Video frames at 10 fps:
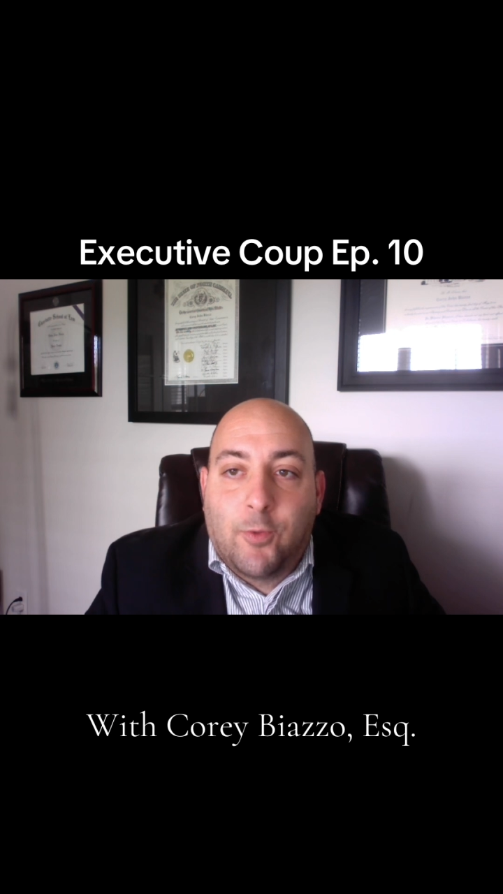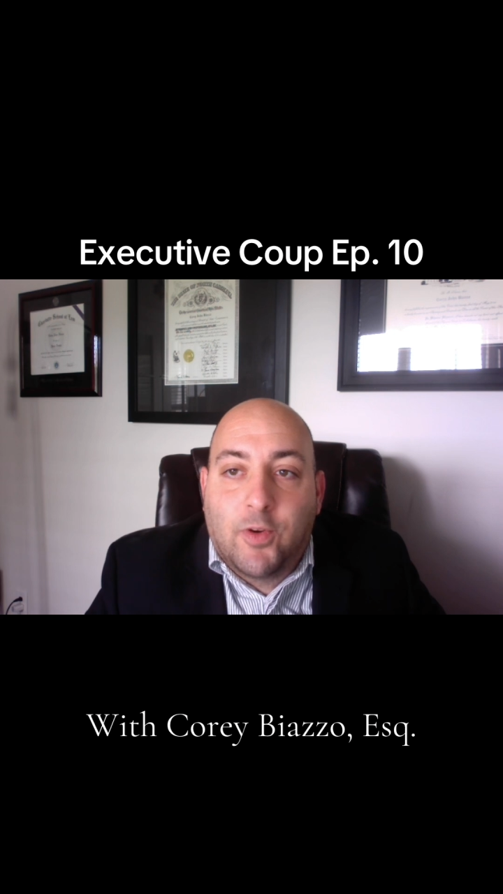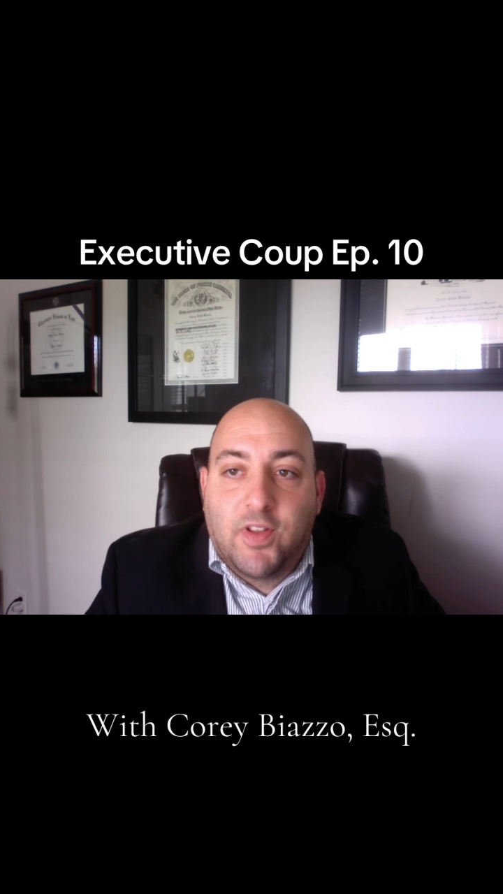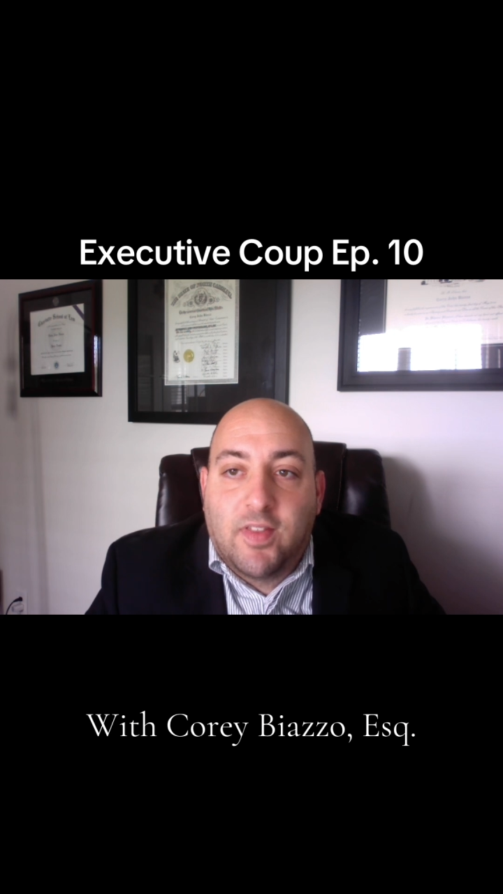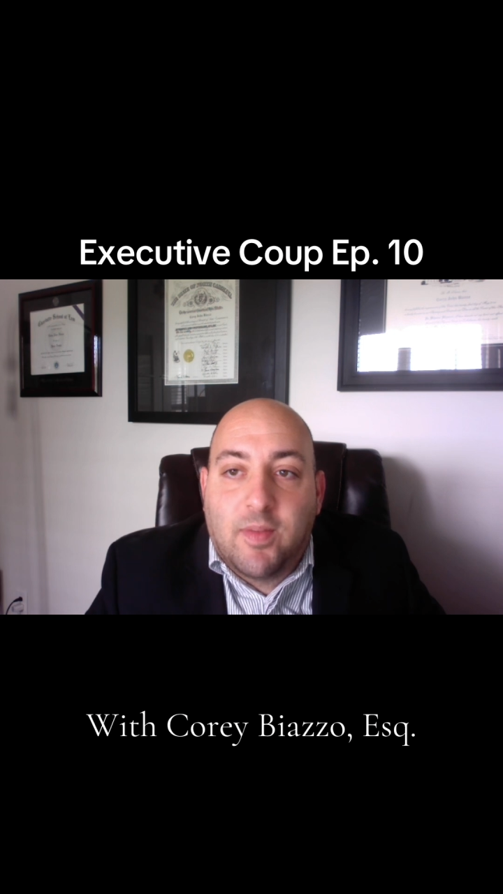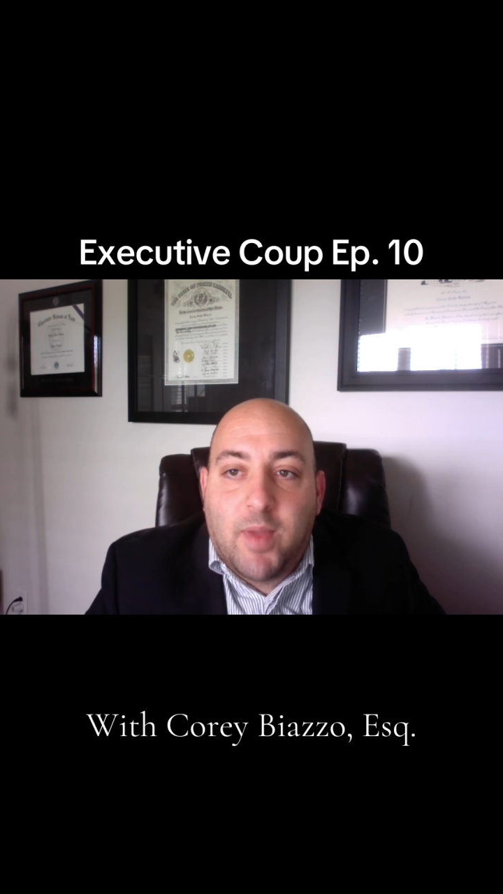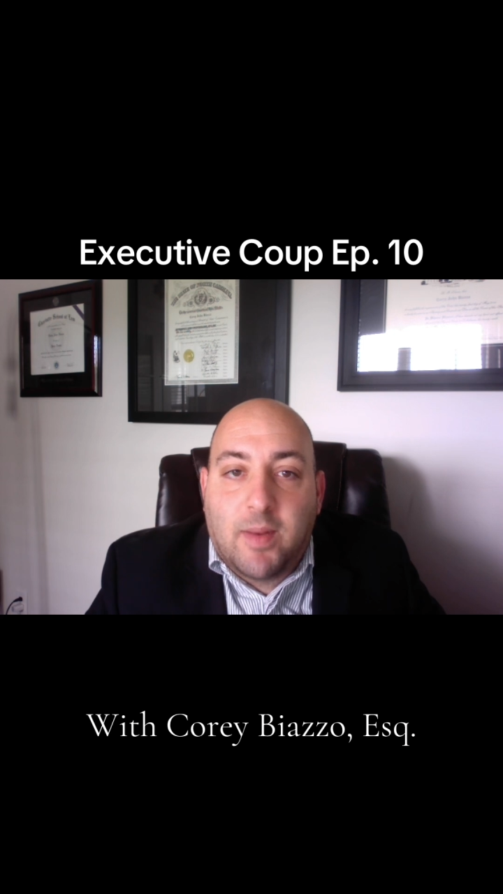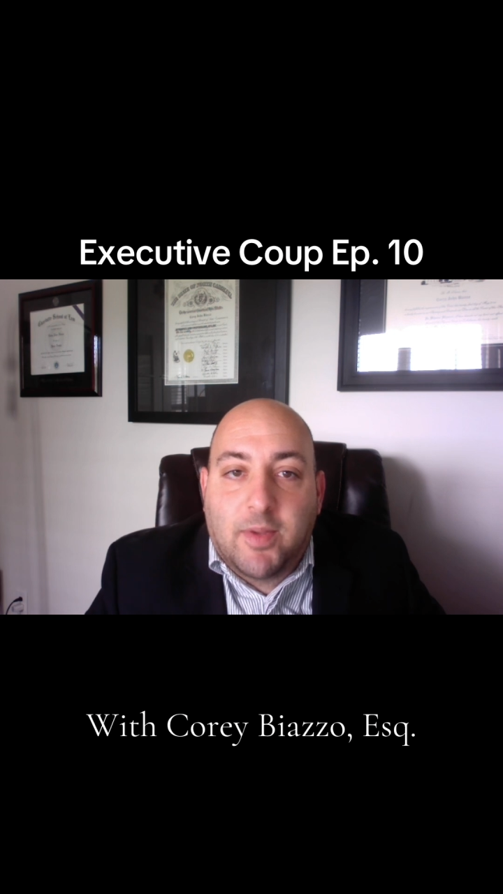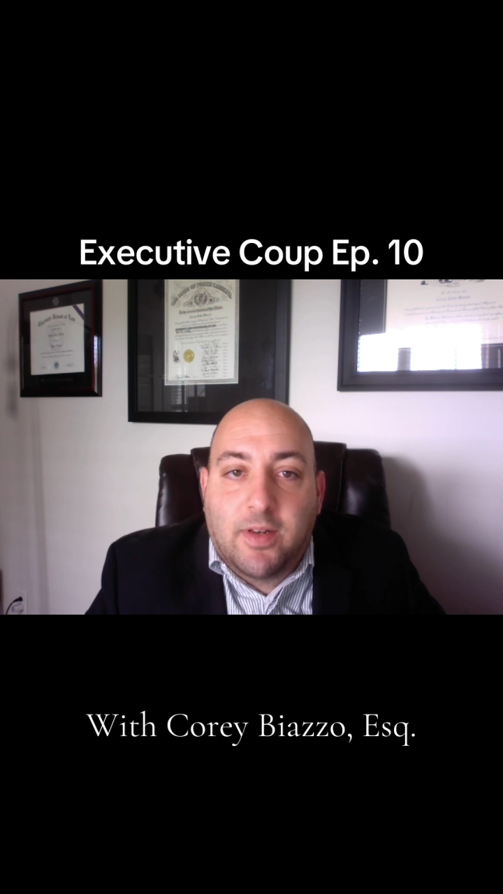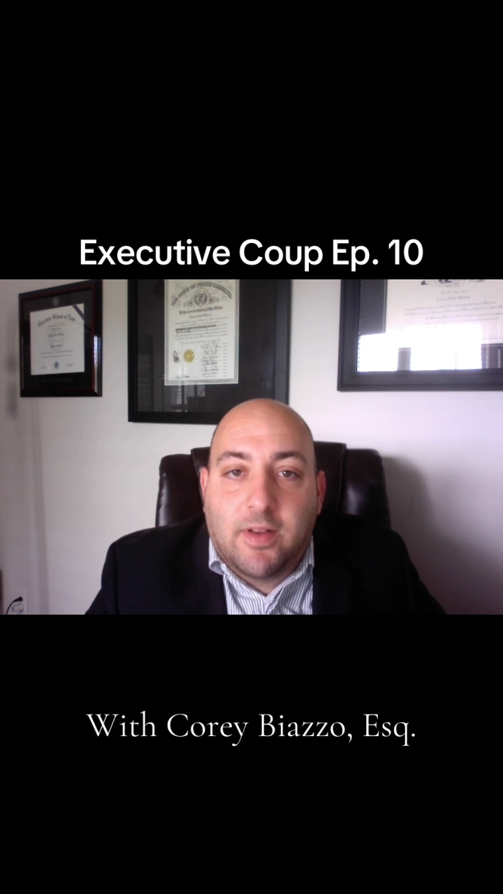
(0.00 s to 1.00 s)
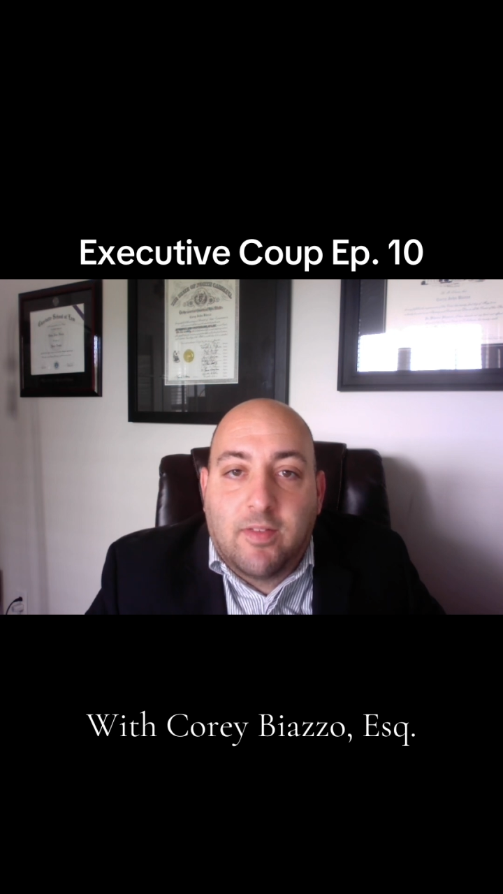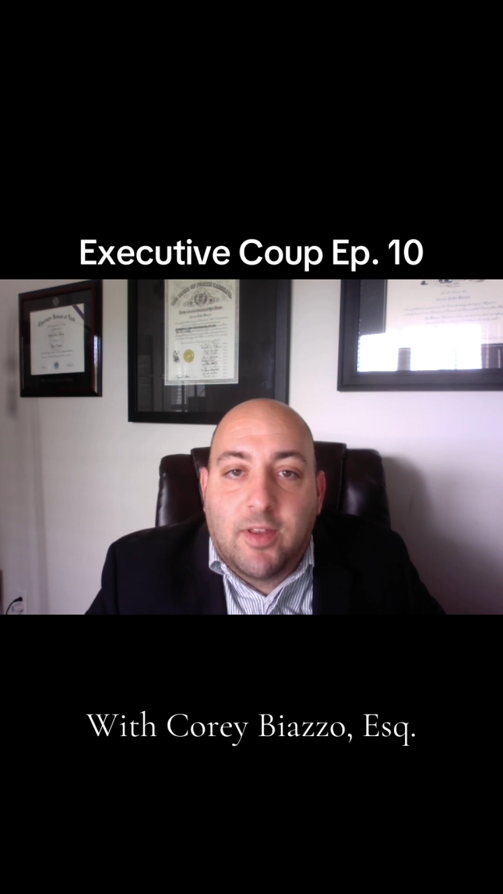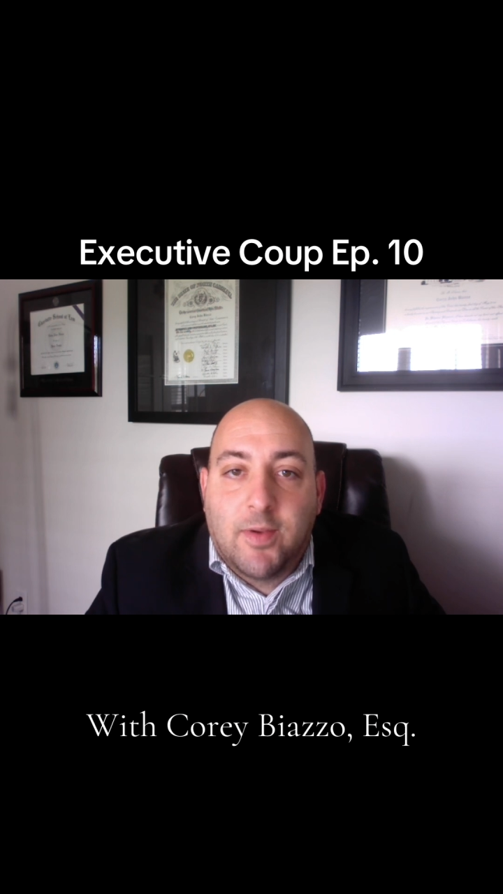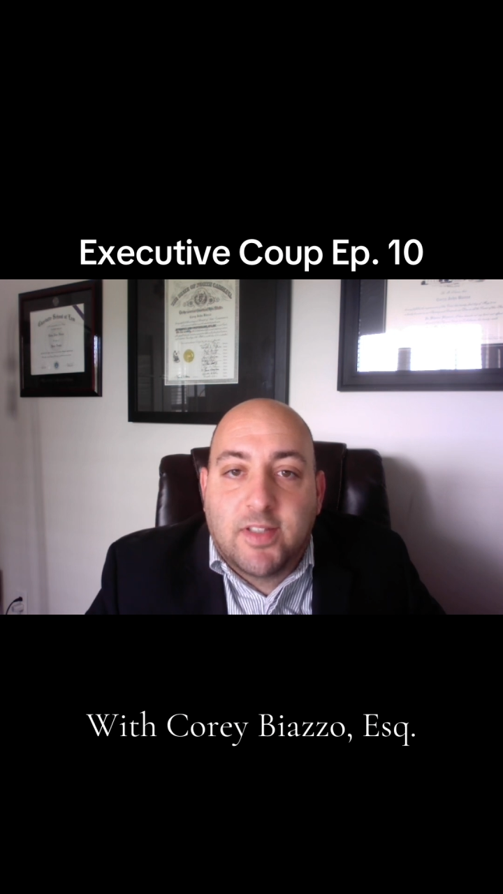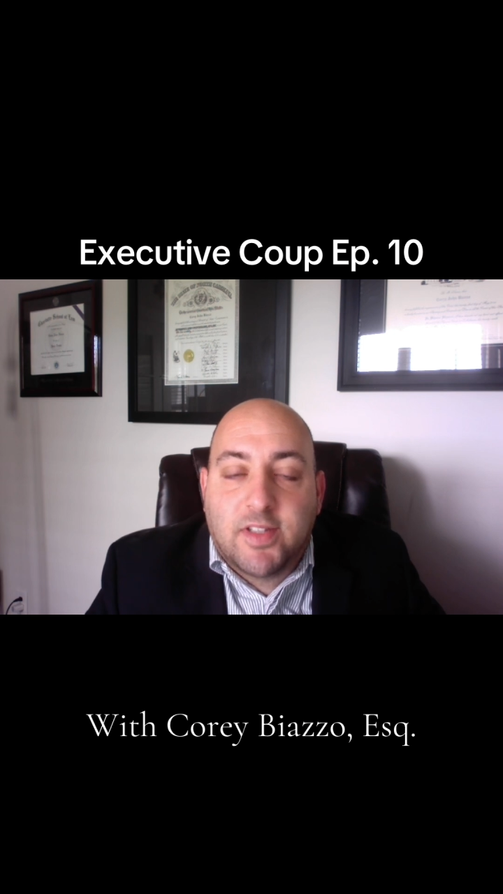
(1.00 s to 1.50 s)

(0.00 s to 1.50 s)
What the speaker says: 14th Amendment of the U.S.